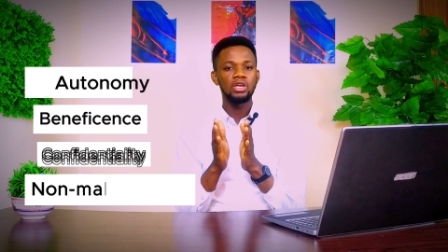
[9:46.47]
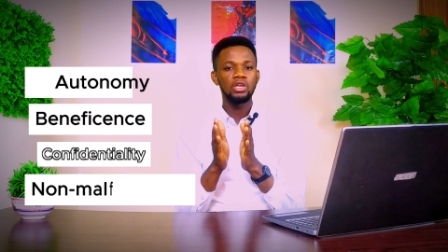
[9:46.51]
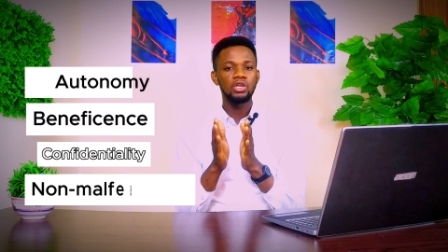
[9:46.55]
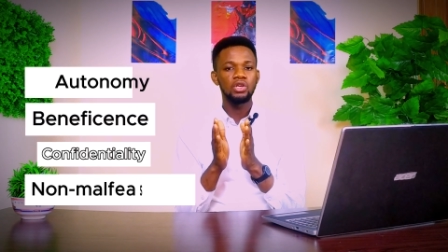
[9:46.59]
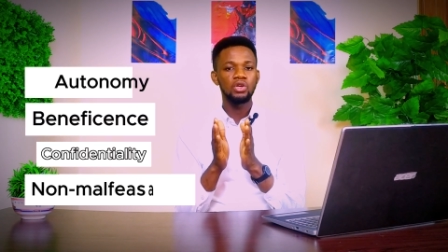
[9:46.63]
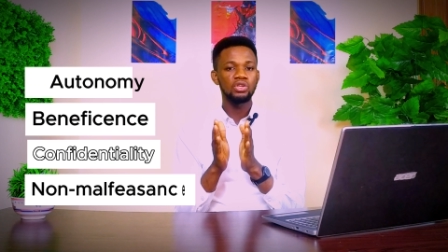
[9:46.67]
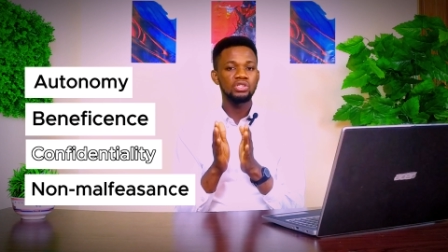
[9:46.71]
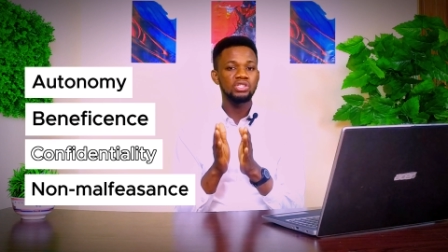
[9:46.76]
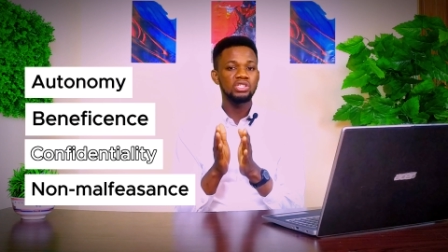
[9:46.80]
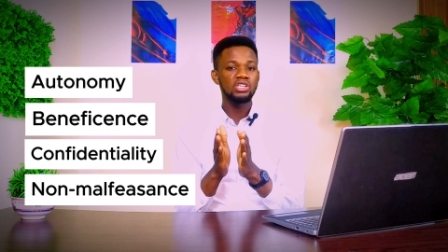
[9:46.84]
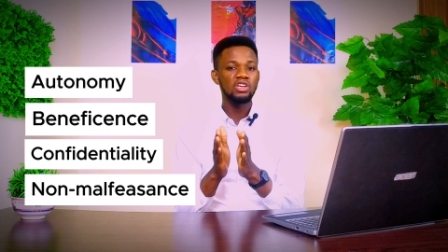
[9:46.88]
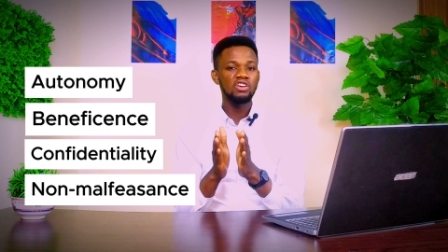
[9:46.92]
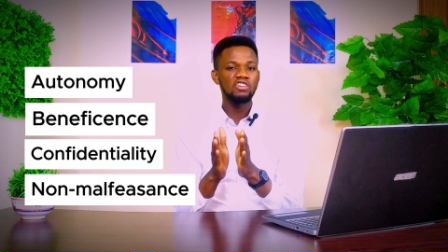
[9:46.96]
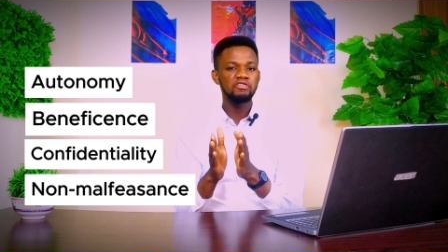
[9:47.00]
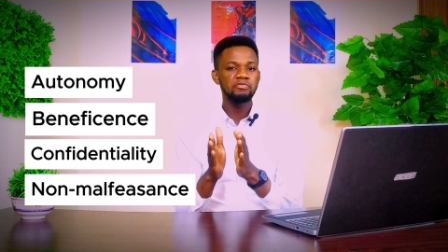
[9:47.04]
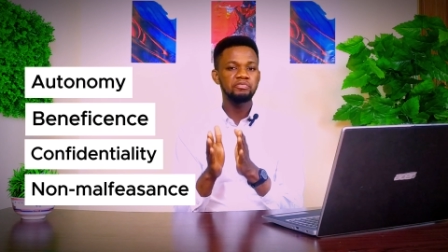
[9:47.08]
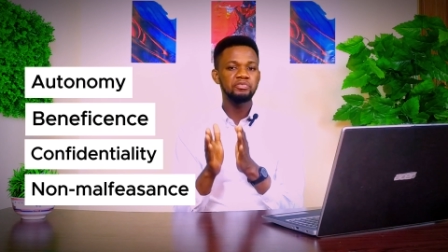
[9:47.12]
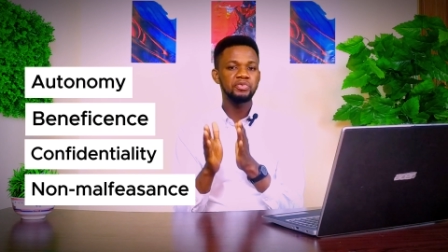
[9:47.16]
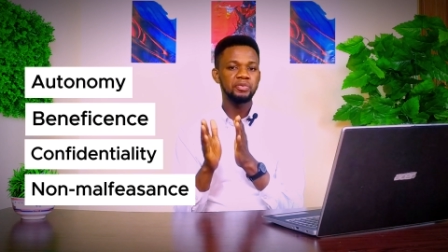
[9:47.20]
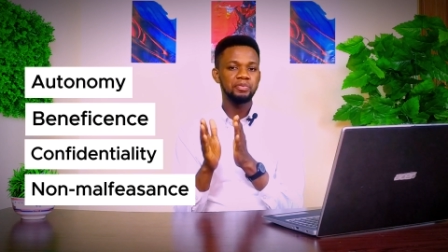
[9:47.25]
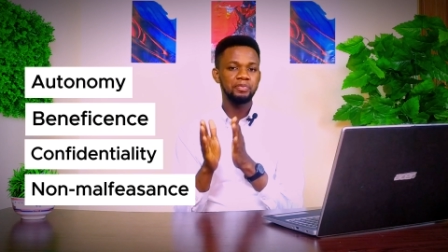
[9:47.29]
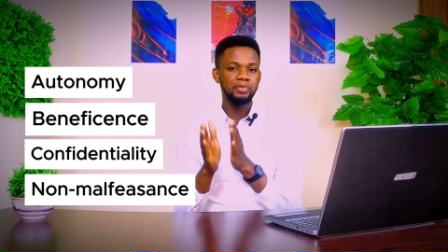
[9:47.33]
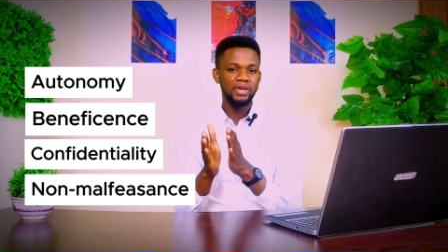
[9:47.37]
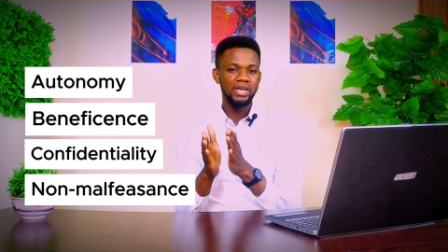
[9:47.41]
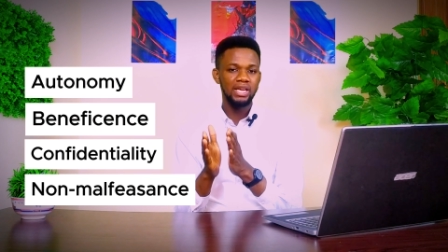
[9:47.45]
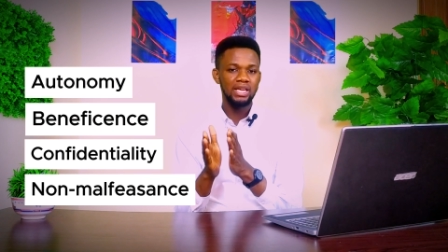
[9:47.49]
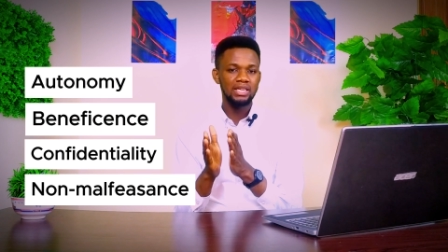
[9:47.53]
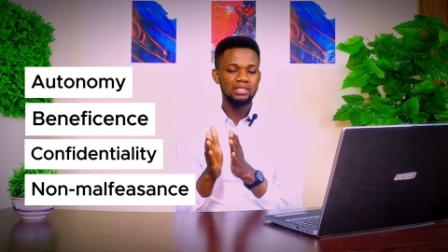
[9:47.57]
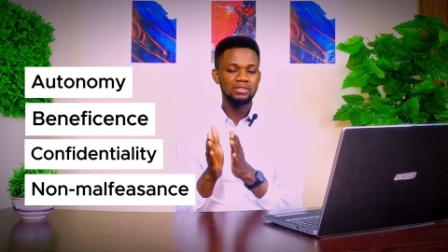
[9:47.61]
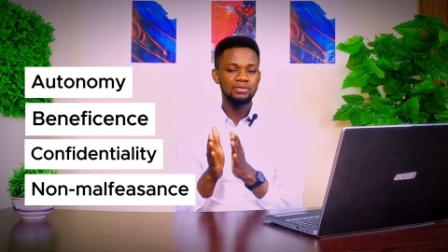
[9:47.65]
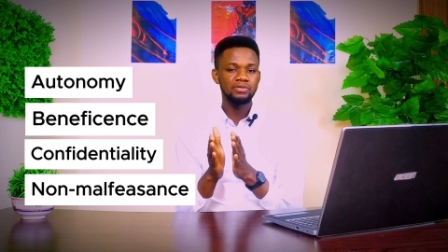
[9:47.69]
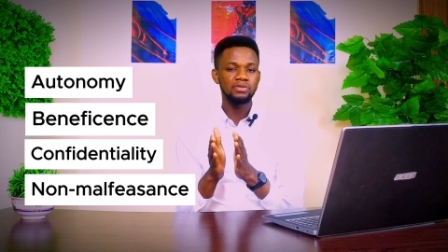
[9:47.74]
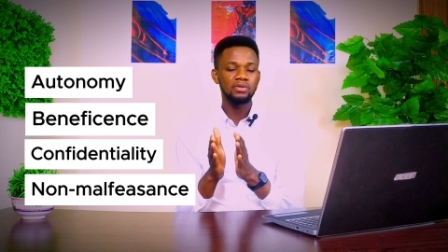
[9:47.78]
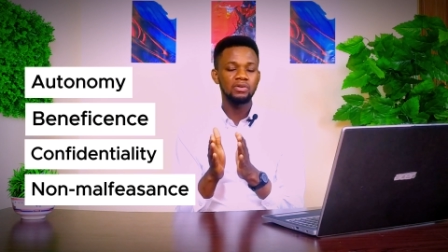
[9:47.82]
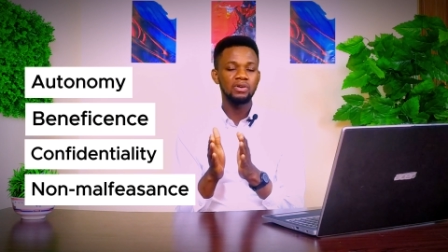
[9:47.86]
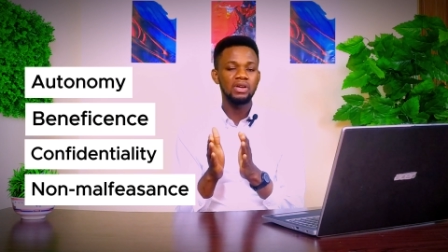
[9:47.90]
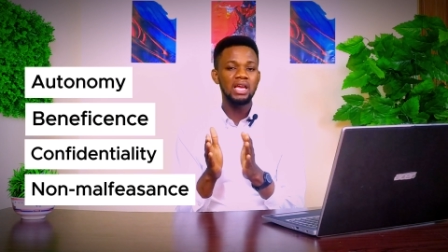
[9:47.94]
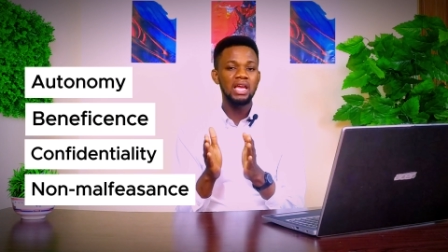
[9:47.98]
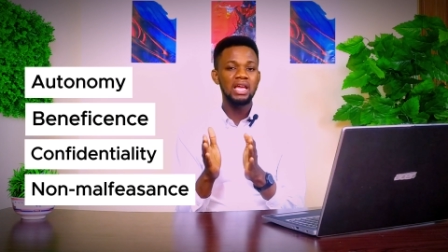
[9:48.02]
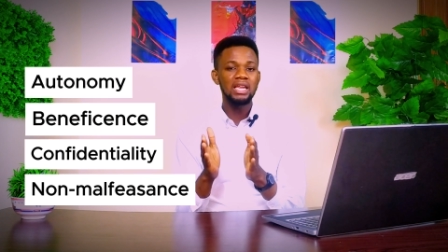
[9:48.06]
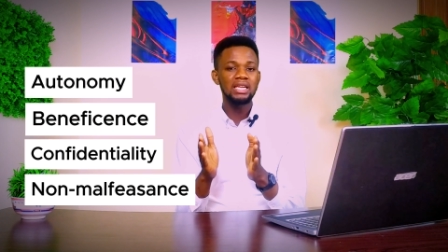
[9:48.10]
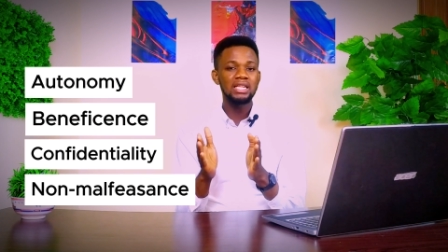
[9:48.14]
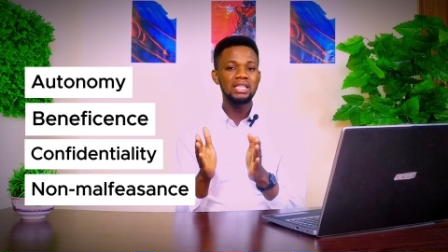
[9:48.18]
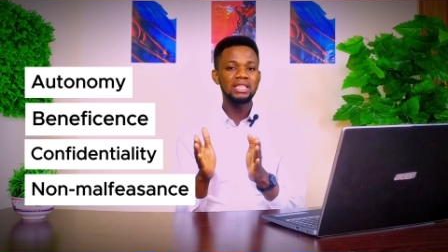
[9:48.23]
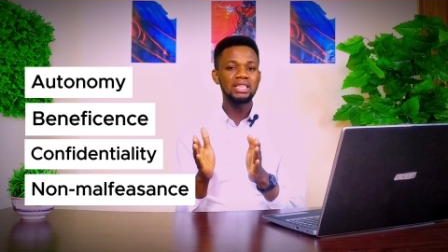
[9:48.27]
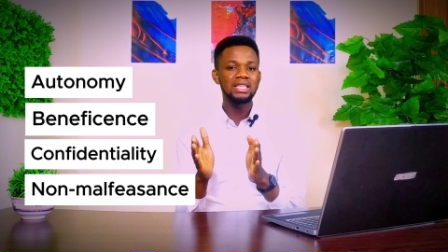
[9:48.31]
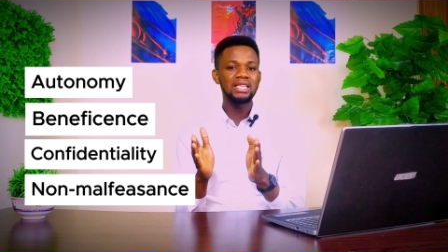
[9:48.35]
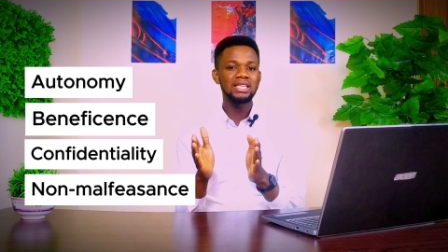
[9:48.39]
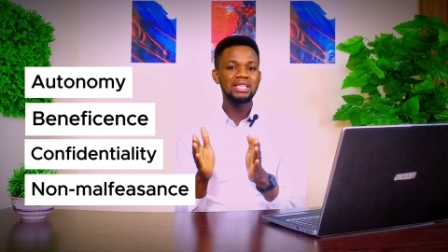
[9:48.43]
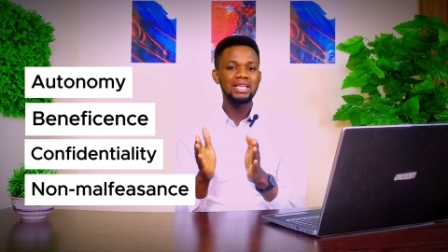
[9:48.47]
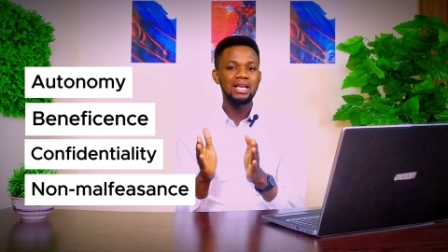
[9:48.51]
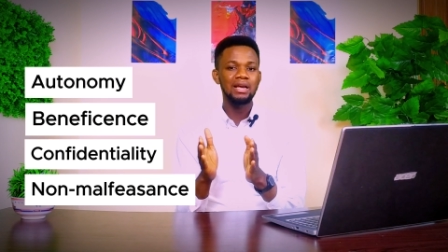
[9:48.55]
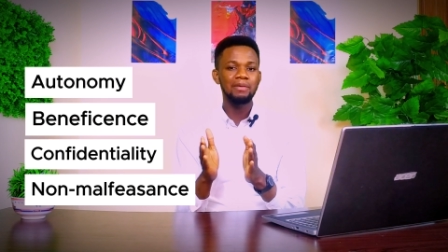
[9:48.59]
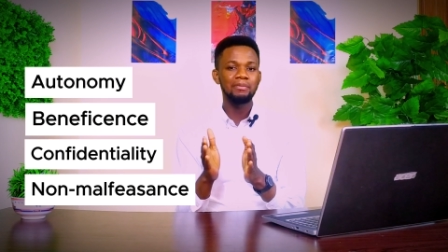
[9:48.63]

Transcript: yourself prepared for anything